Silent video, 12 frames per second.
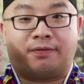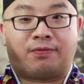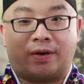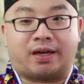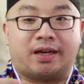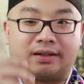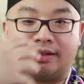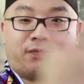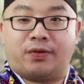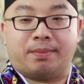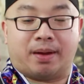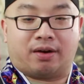fucking the
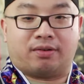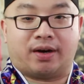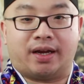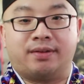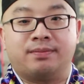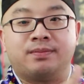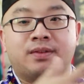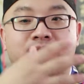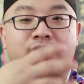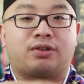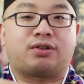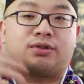female, right?
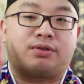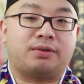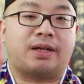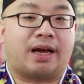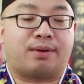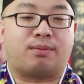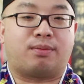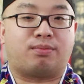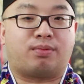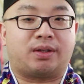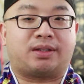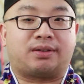So to do that,
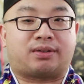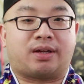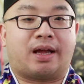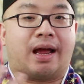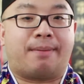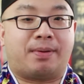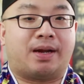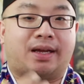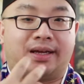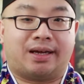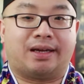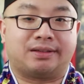what's
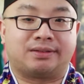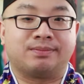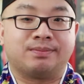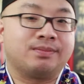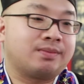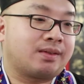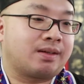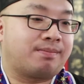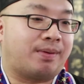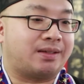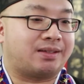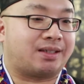happening is
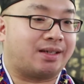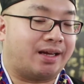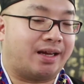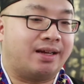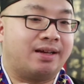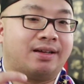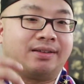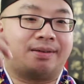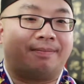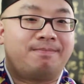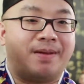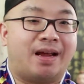basically
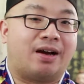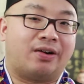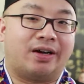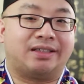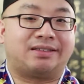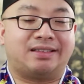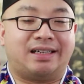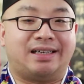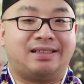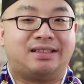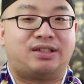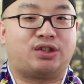the male is
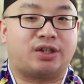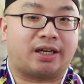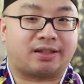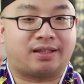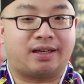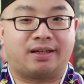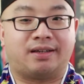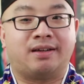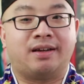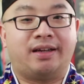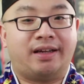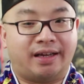injecting
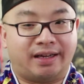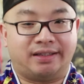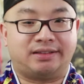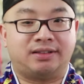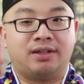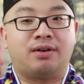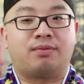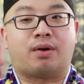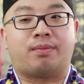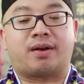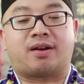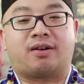his
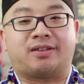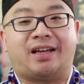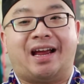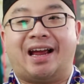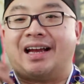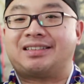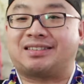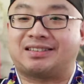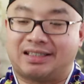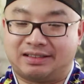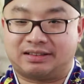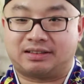what we call the
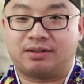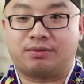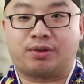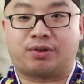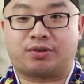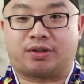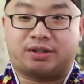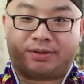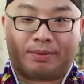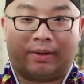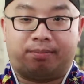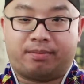essence, which is the
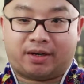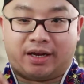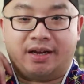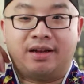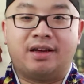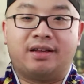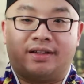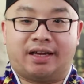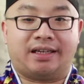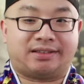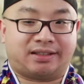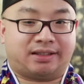sperm, okay? The
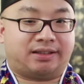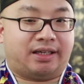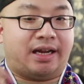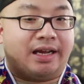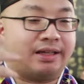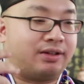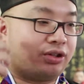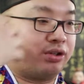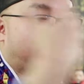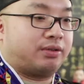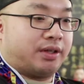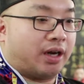essence
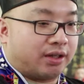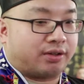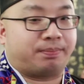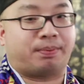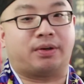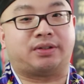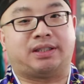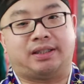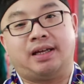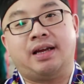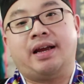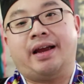into the other
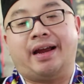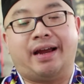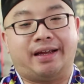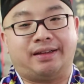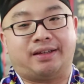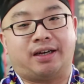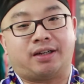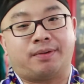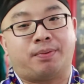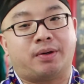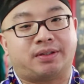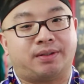person. and the other
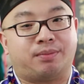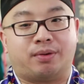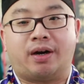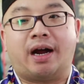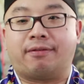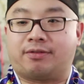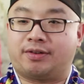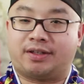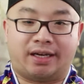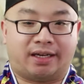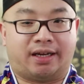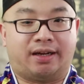person will have to
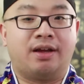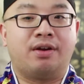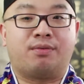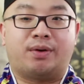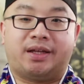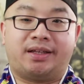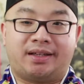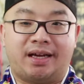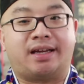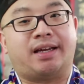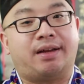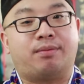take it. When they
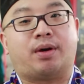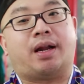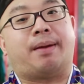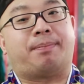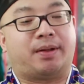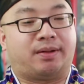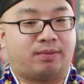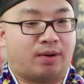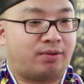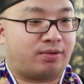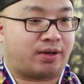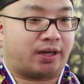take it, what happened?
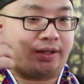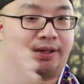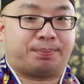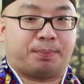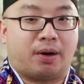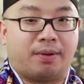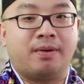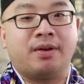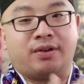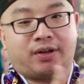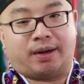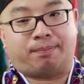Well, you get the sperm,
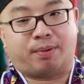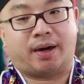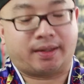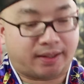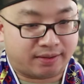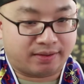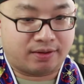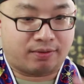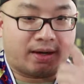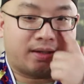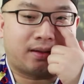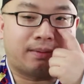you get pregnant,
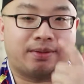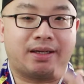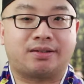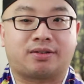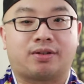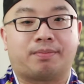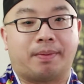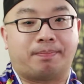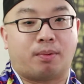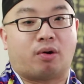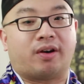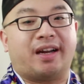right? Something's going to be
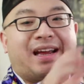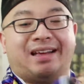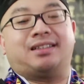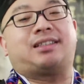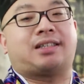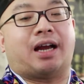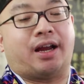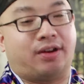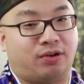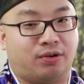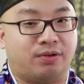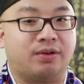born
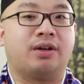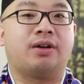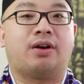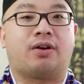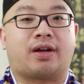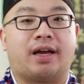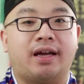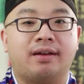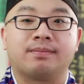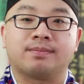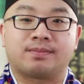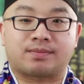inside you, okay?
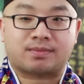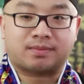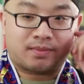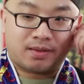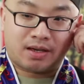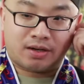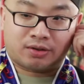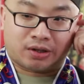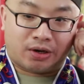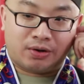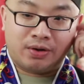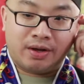
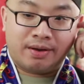So